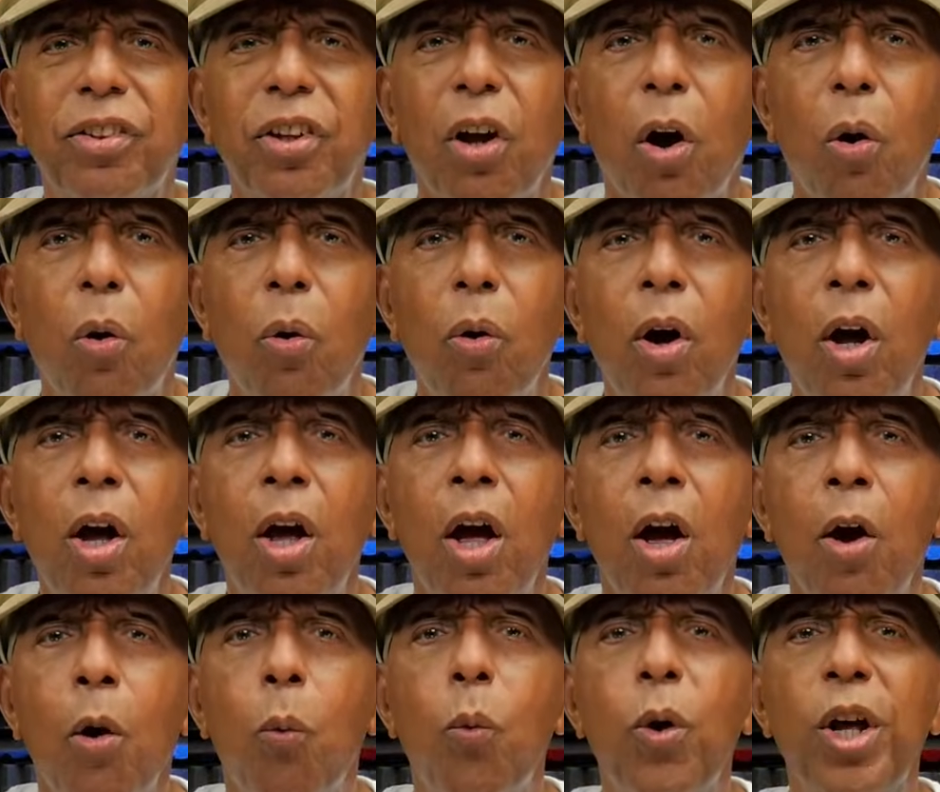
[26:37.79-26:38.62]
So
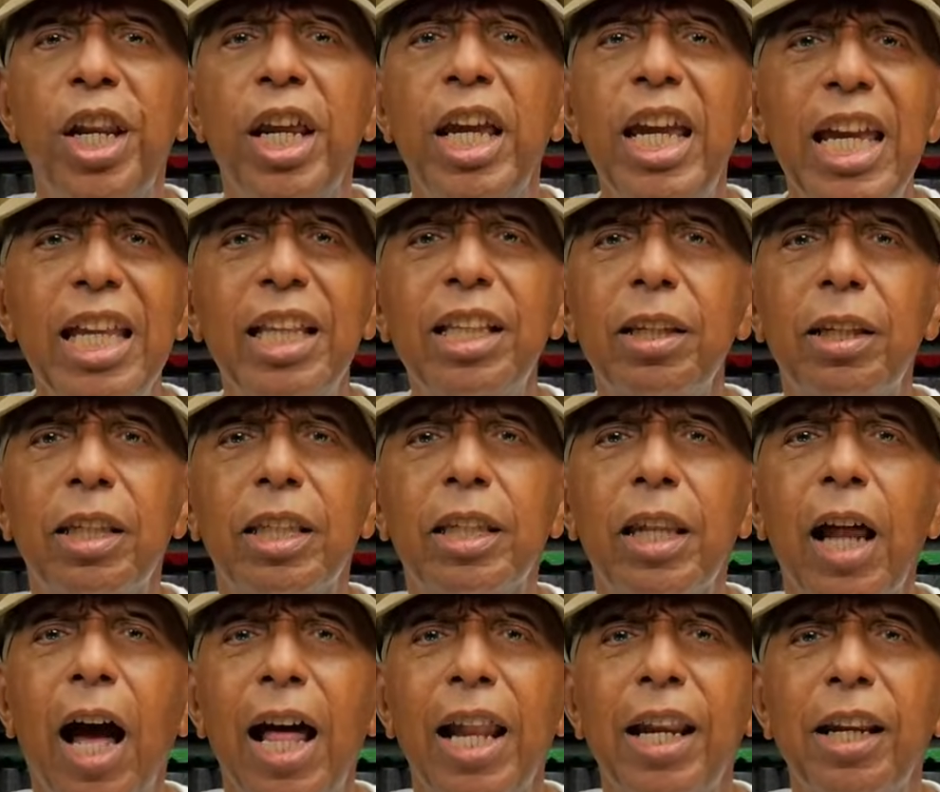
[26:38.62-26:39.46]
when he
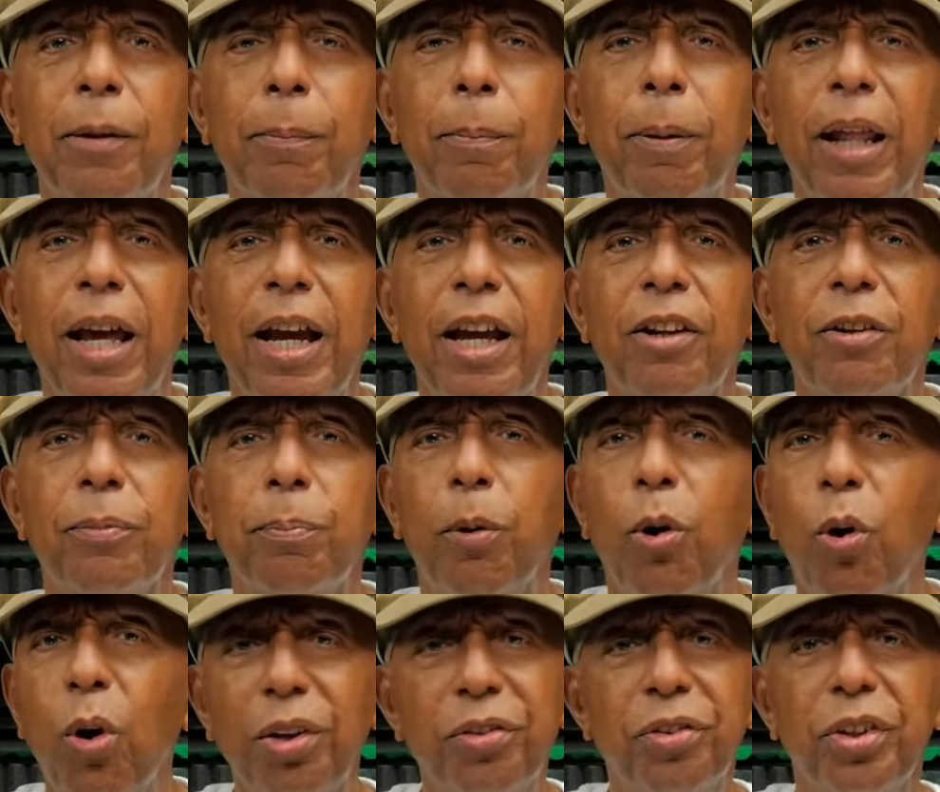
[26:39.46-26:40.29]
started playing
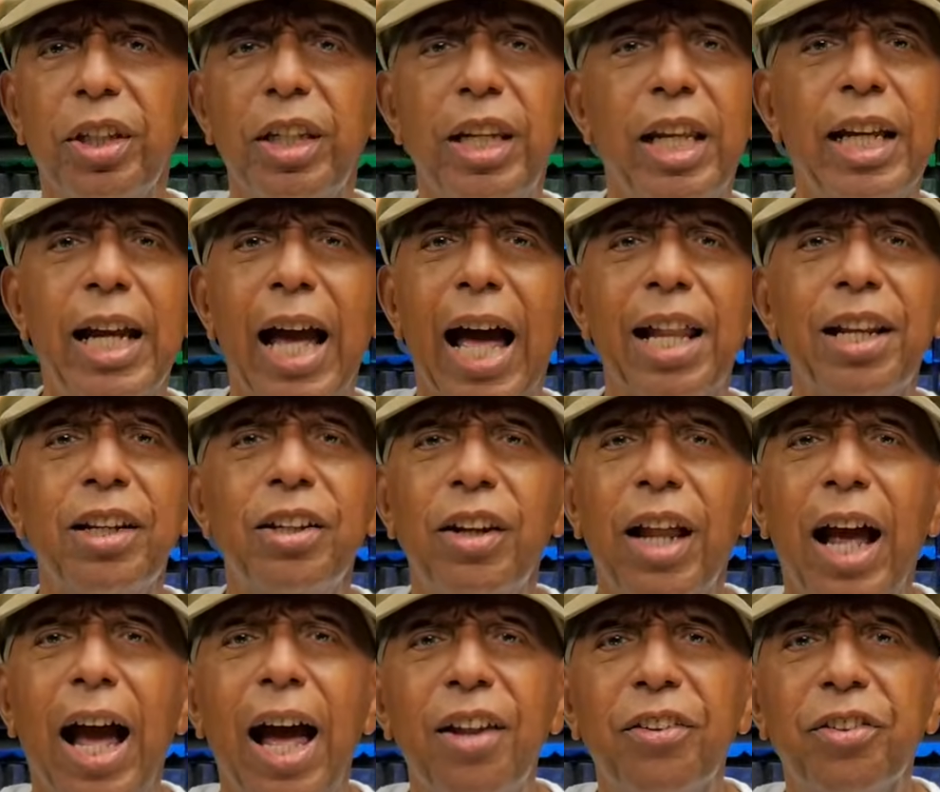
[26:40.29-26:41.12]
sports and they got
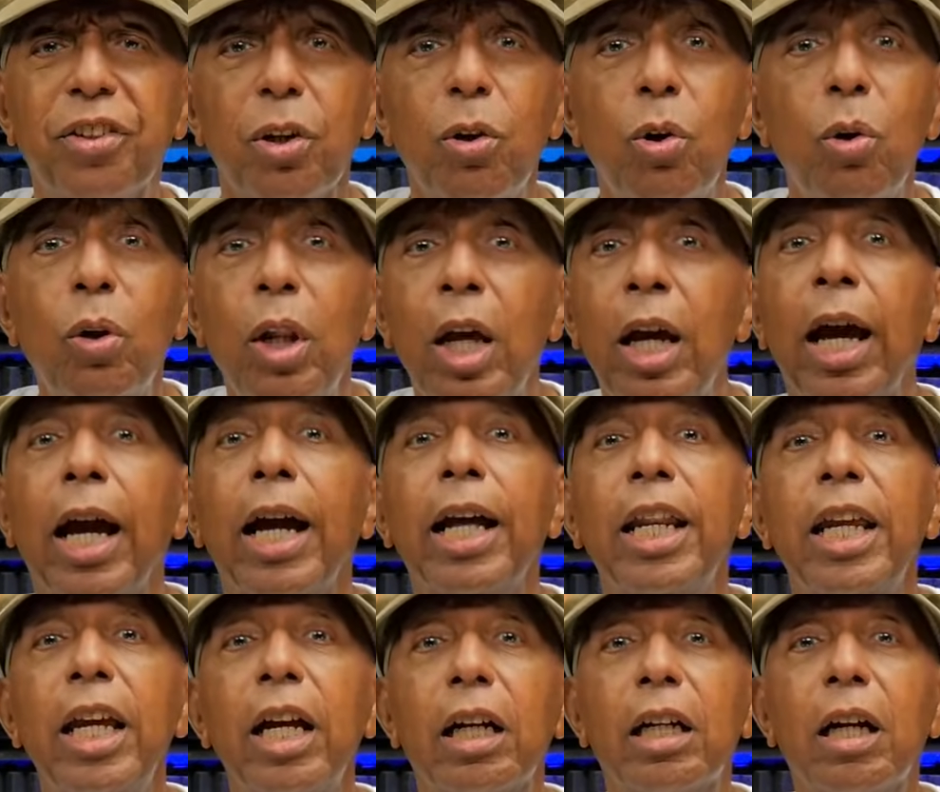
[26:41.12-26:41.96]
into high school,
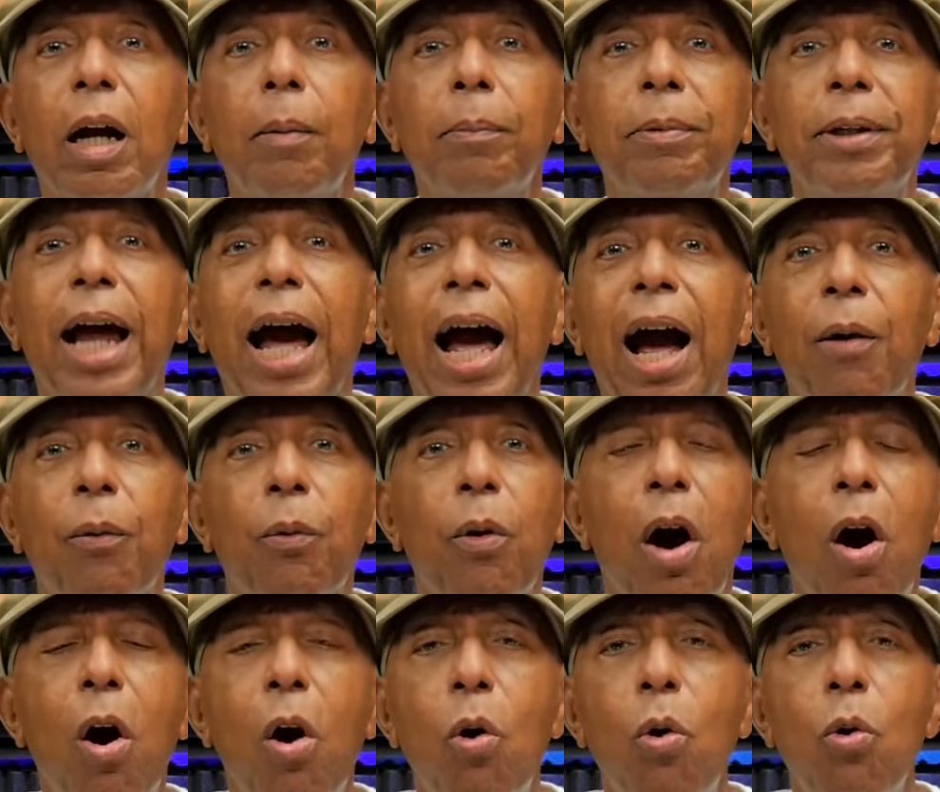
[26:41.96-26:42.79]
and here come
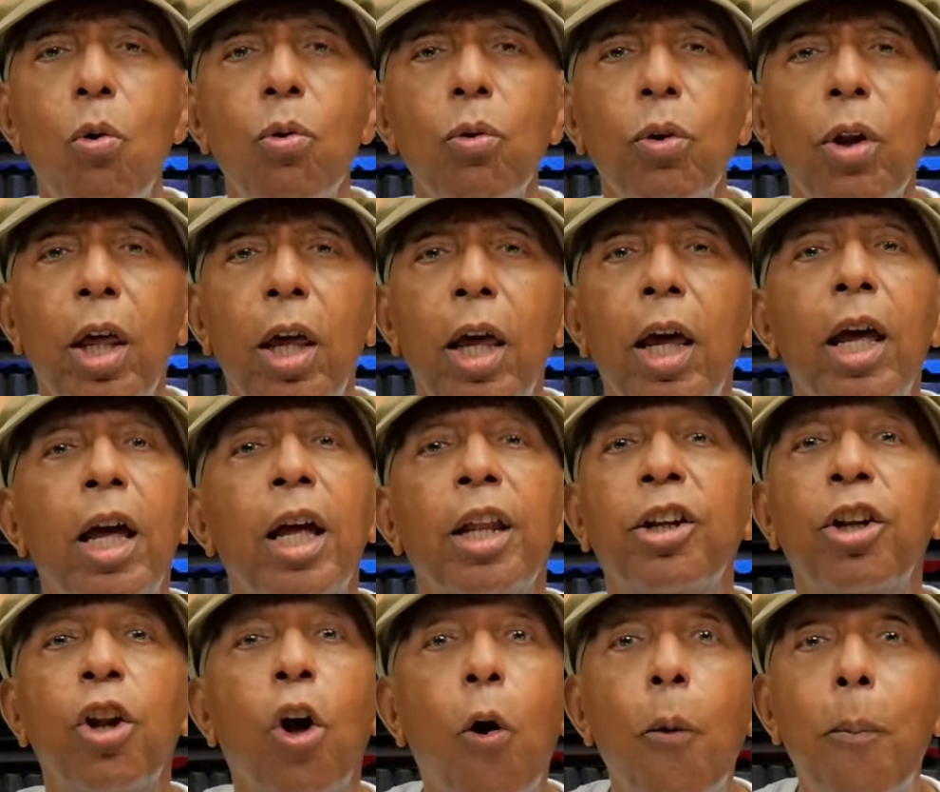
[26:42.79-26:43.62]
Tyrone,
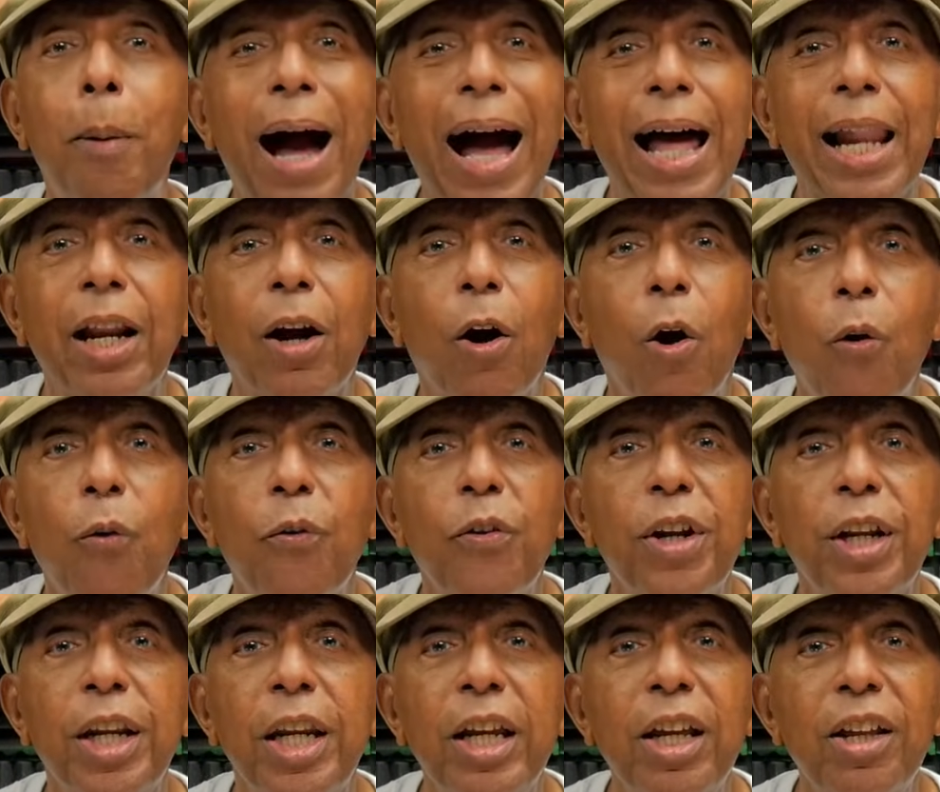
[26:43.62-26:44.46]
nobody
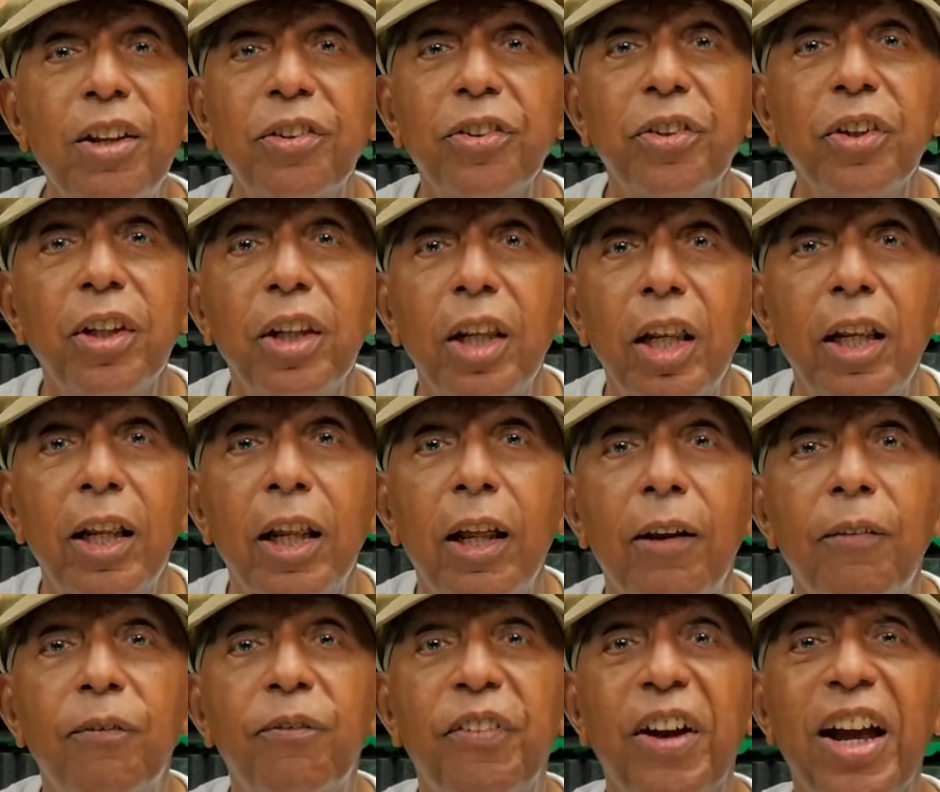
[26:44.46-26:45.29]
over in his
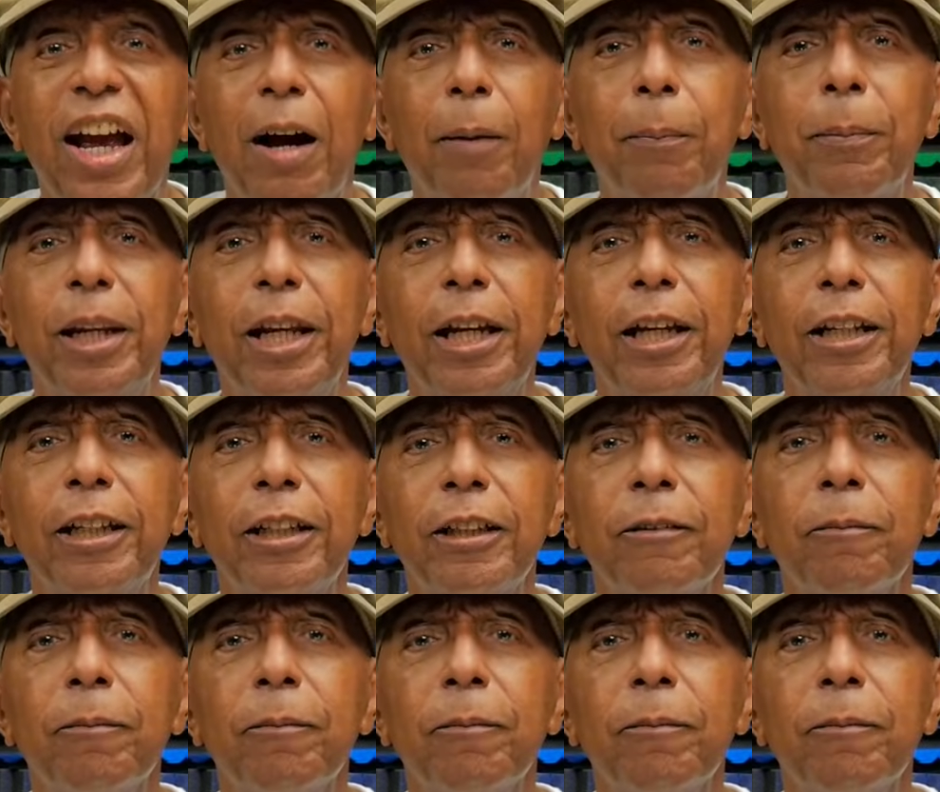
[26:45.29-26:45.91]
family,